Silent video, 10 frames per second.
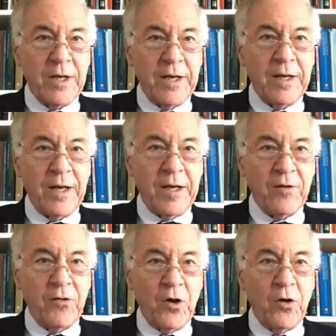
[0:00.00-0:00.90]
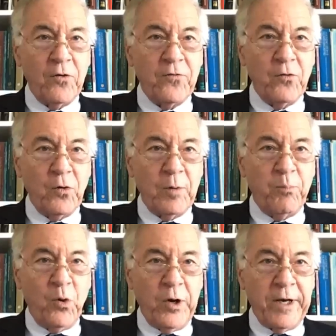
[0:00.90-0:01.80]
And those who are
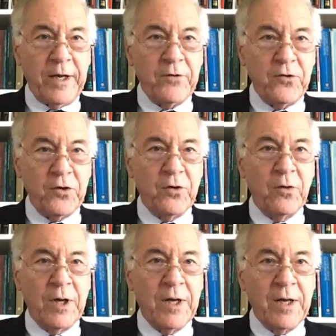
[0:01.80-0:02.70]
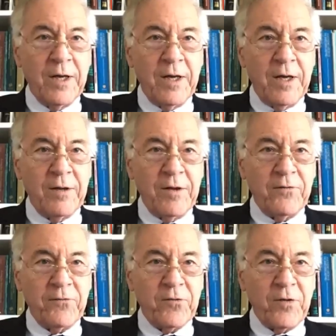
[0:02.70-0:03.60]
pointing to
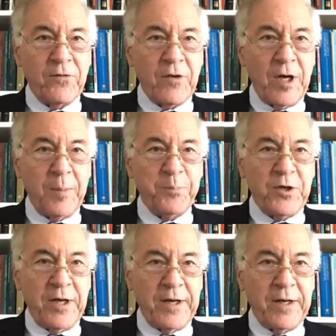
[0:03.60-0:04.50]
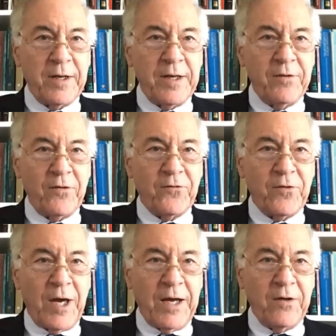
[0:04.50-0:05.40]
this uptick in the
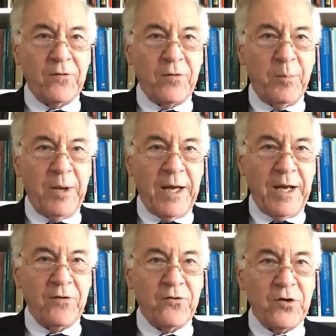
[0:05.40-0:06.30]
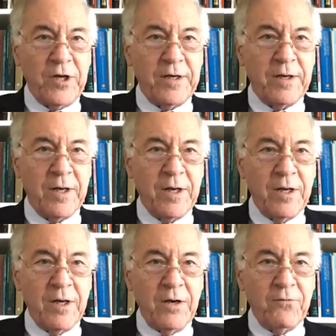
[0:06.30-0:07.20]
size of the balance sheet
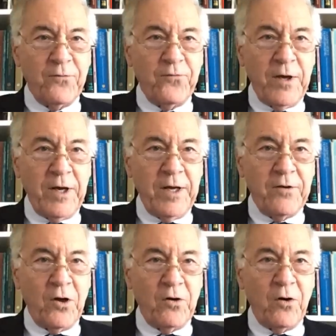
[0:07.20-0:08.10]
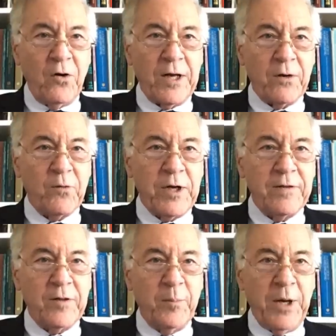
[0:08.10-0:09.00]
of the Fed don't know how to
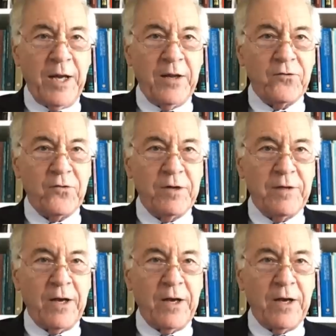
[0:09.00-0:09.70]
read the balance sheet.